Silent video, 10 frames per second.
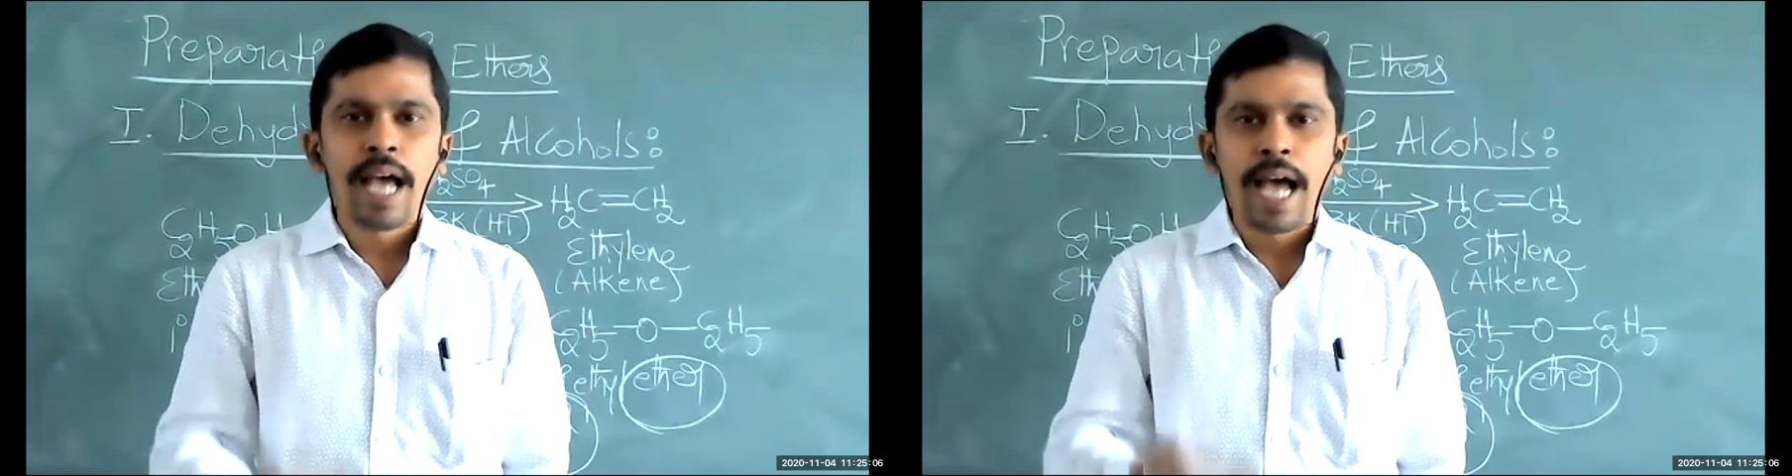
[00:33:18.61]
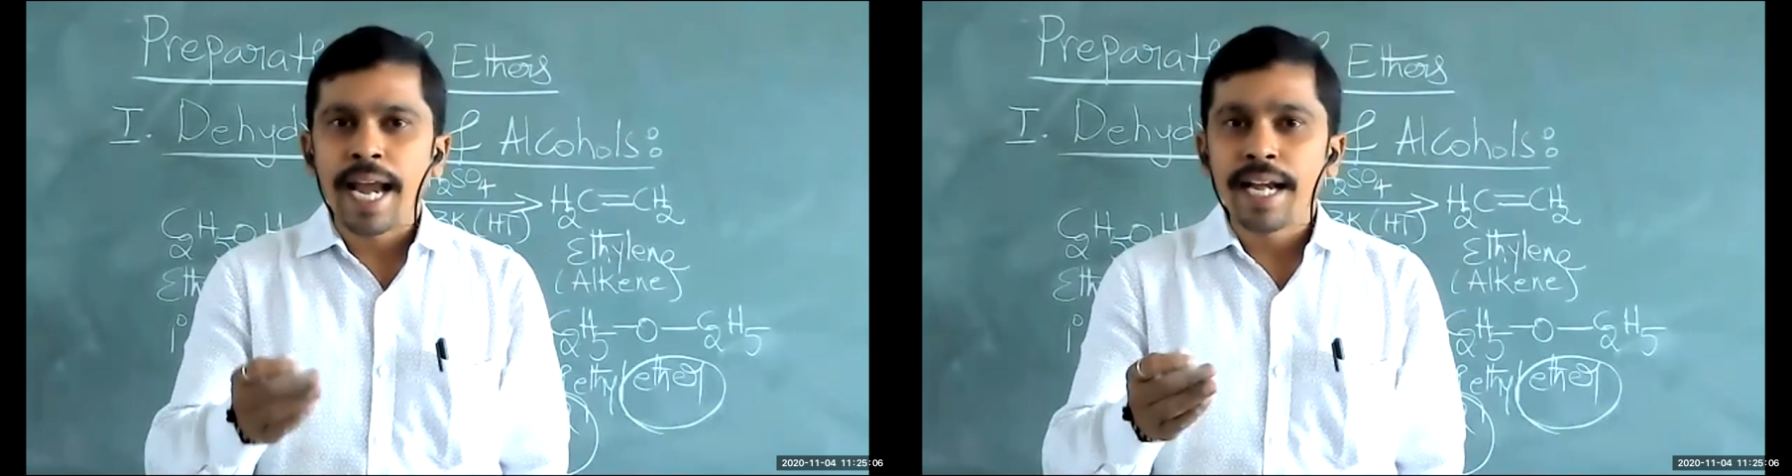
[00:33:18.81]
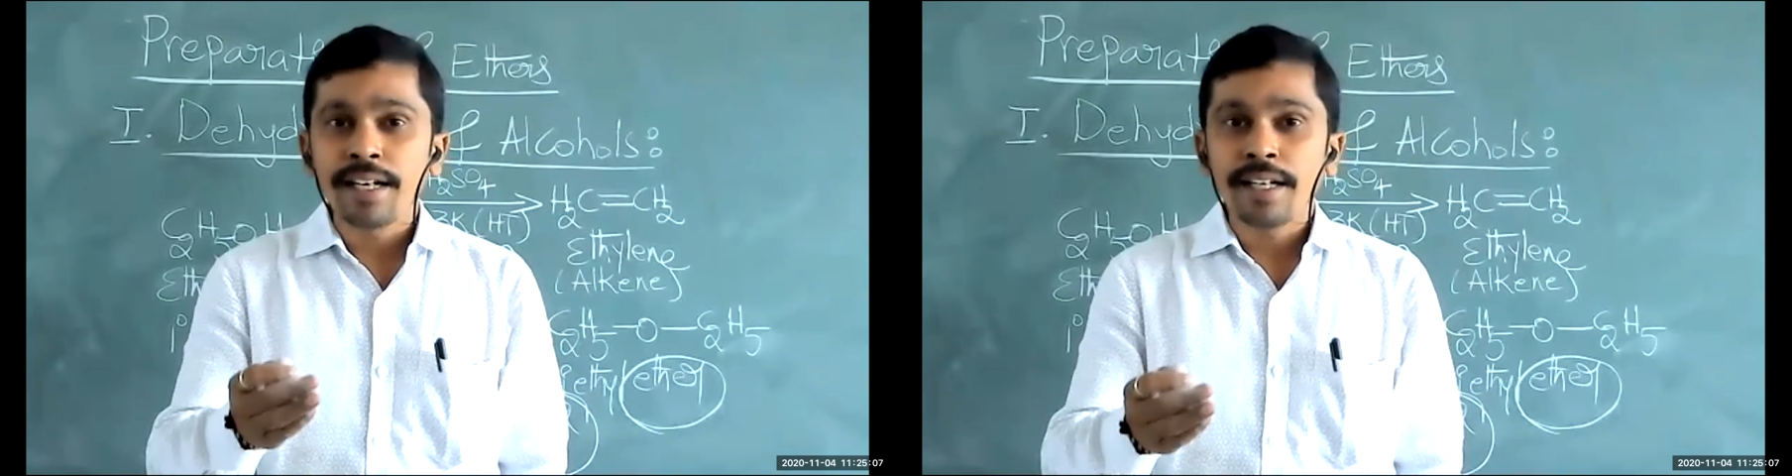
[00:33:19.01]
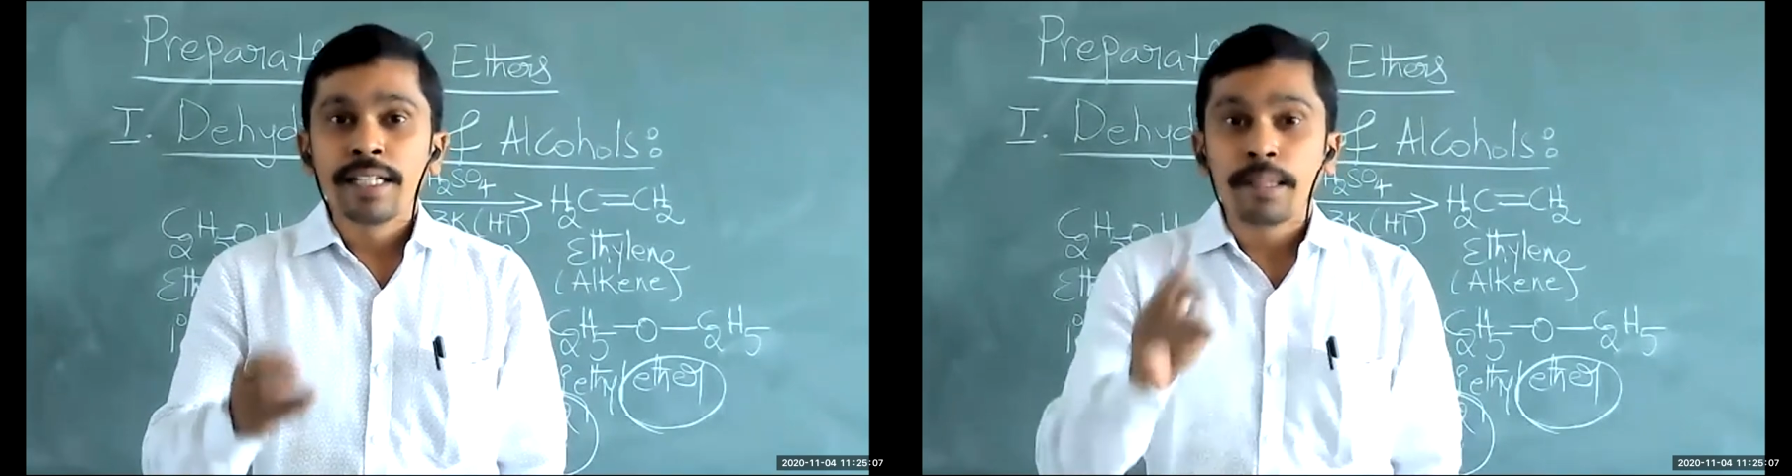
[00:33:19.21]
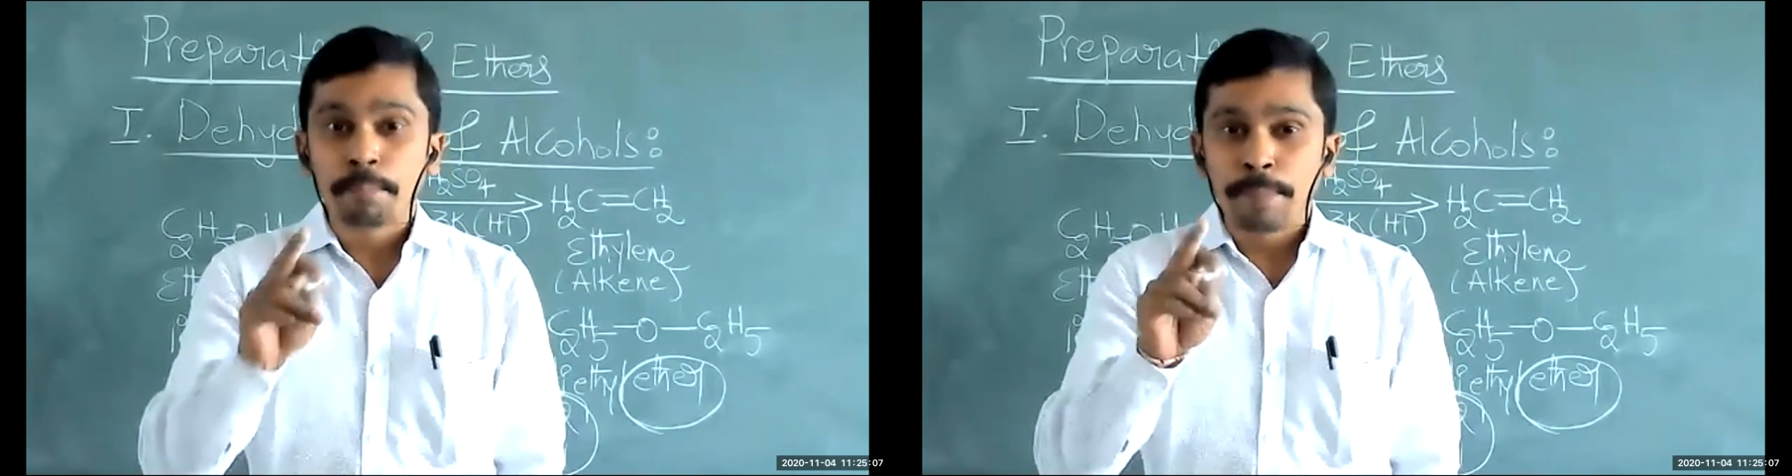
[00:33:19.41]
And
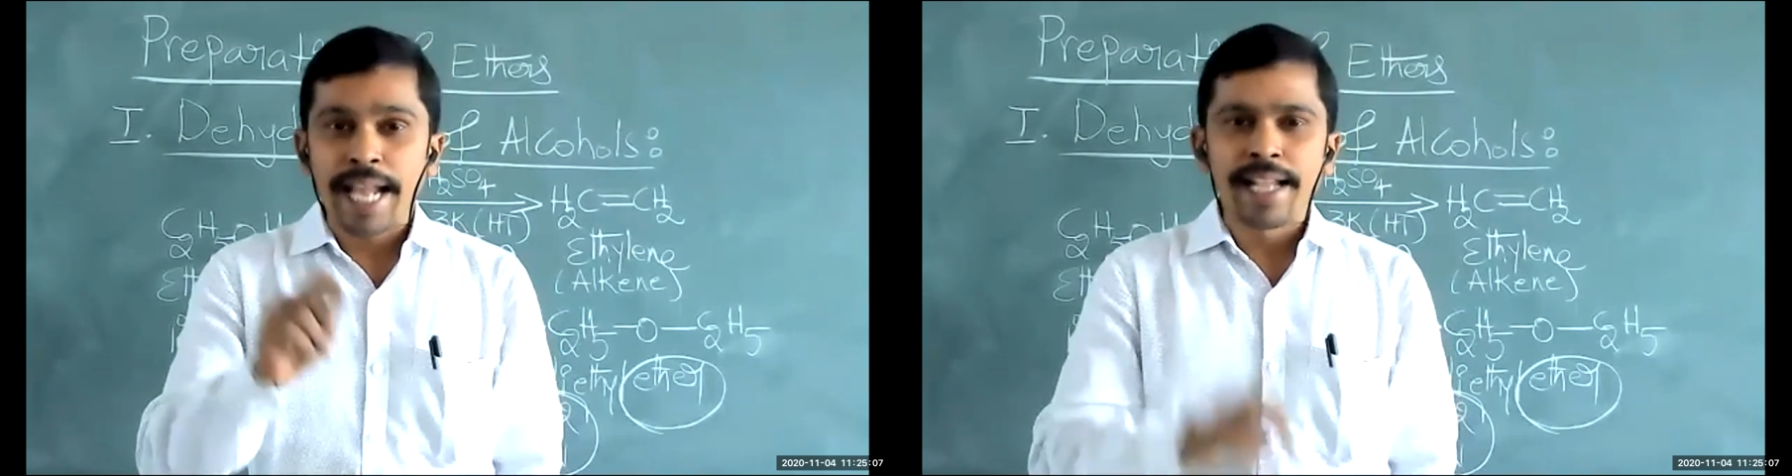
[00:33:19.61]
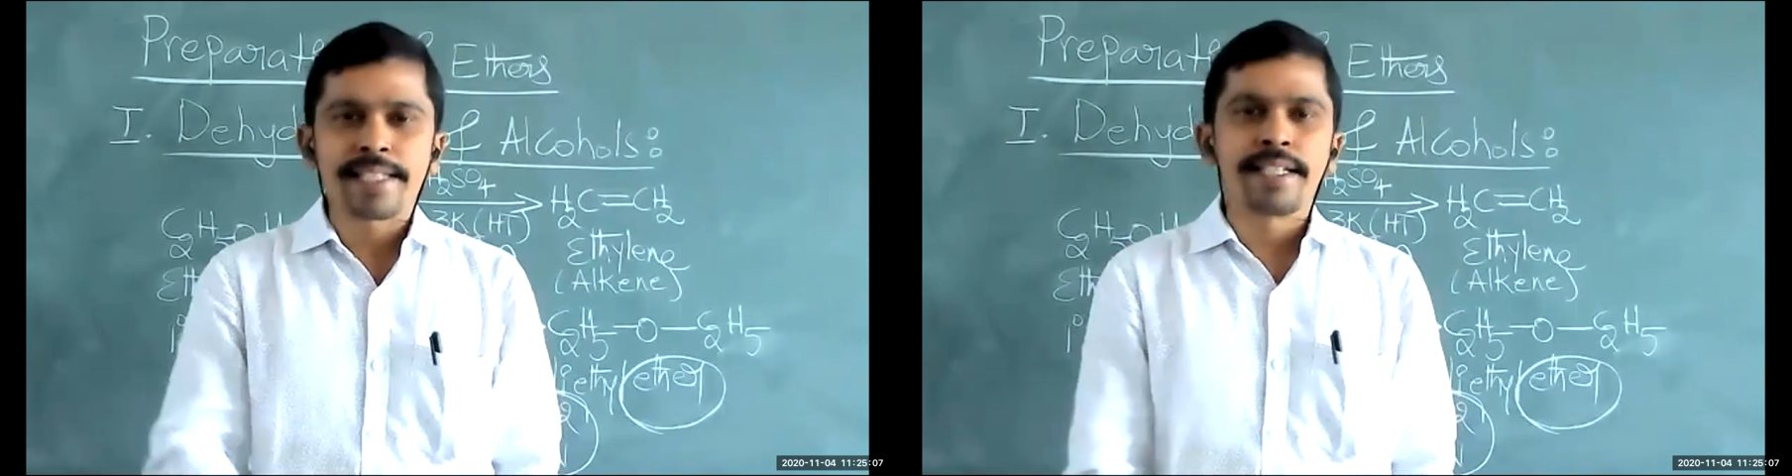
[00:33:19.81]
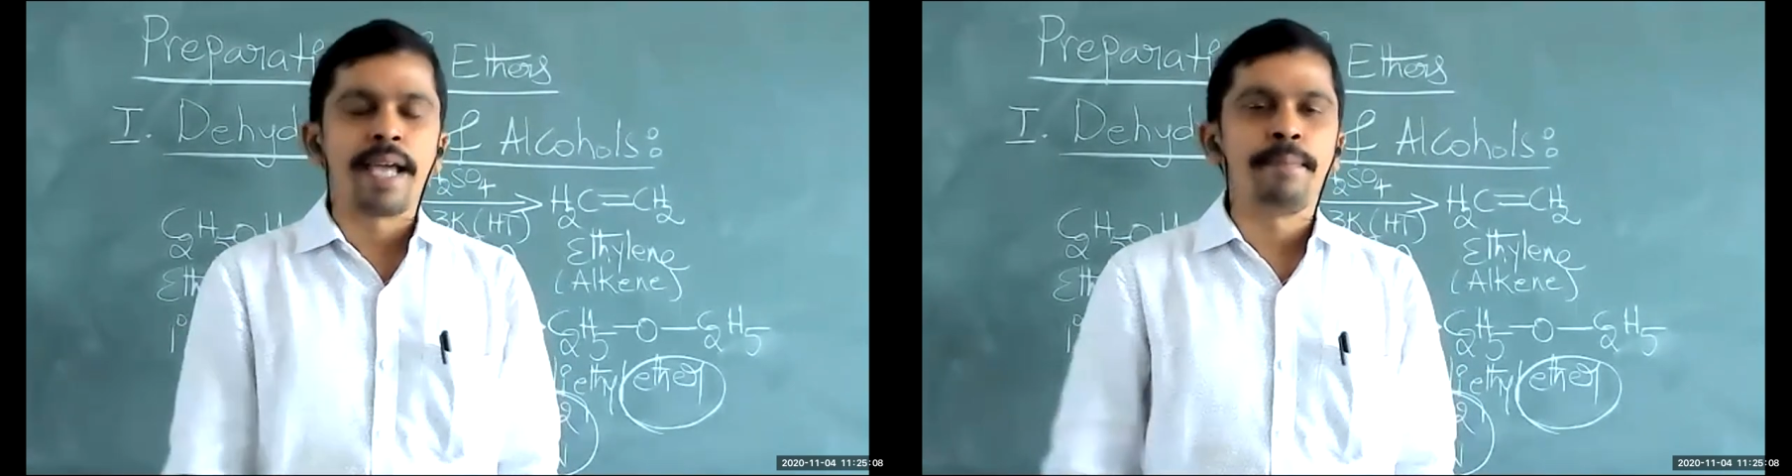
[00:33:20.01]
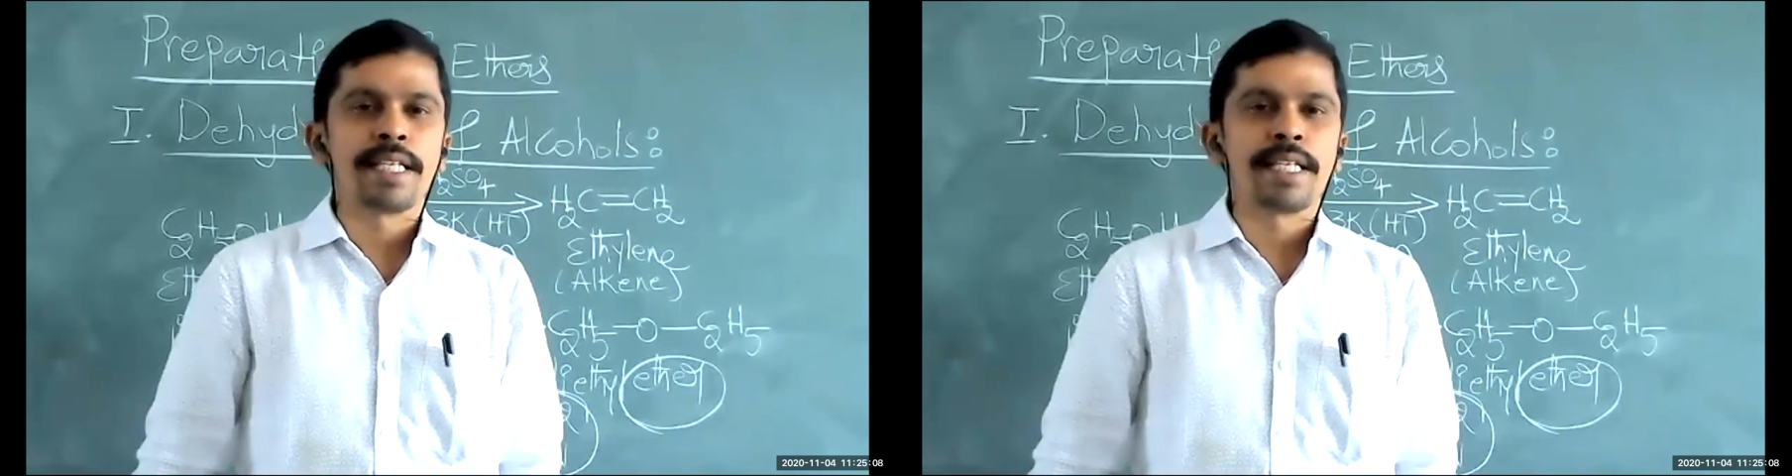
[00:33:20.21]
the playlist name